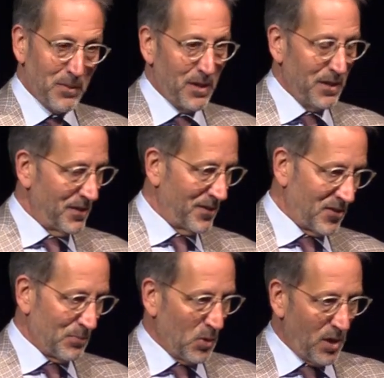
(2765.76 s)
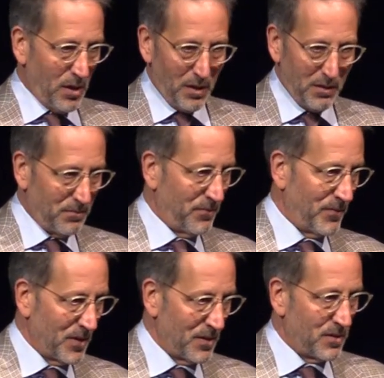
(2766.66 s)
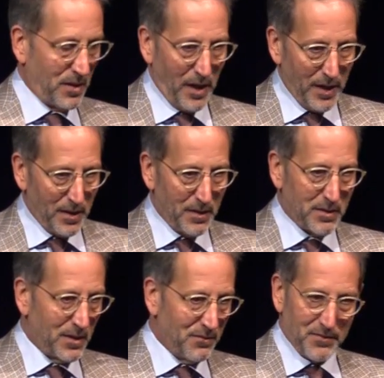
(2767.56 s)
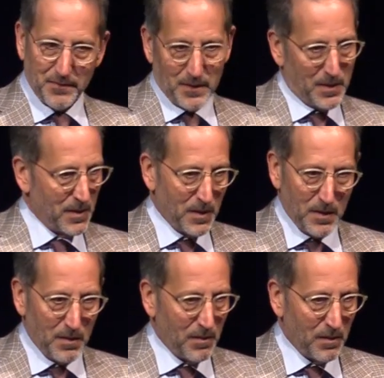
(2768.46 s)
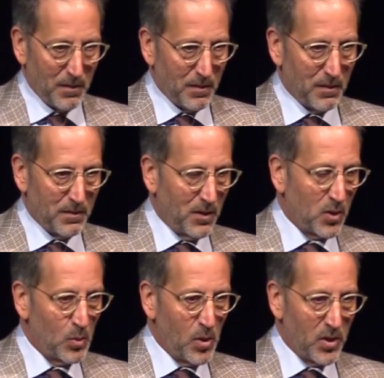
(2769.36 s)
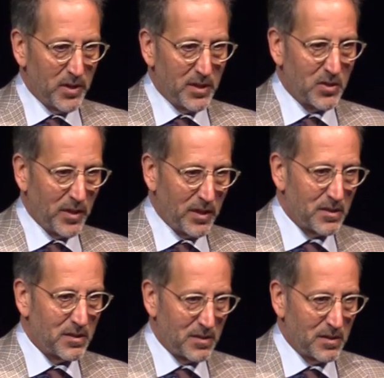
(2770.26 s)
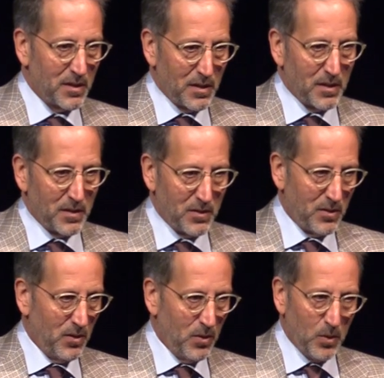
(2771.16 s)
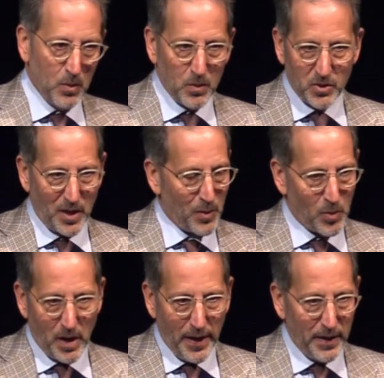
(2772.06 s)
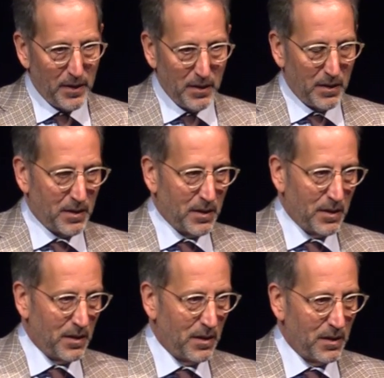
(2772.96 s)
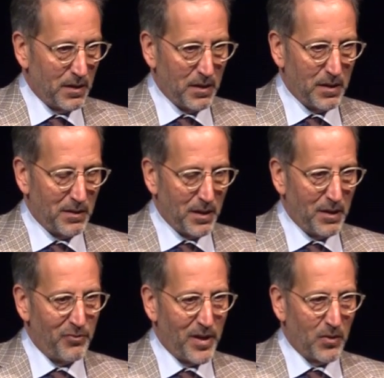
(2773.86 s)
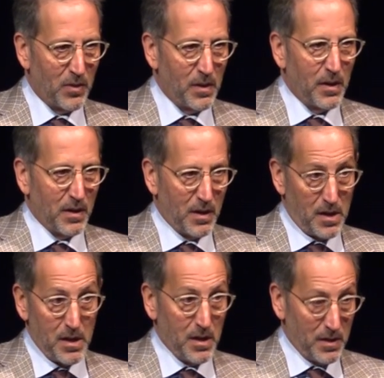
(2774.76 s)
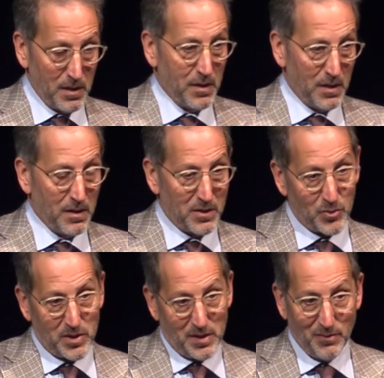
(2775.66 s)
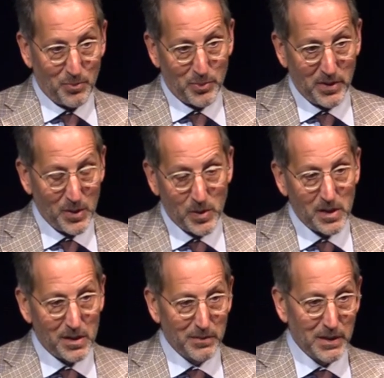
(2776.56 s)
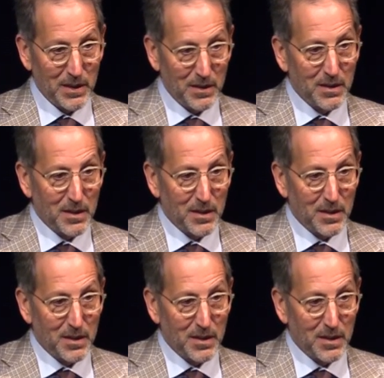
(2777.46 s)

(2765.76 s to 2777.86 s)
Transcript: the small scales of uh, local water districts to statewide and, uh, and, and, federal. Uh, it's received pretty well. I mean,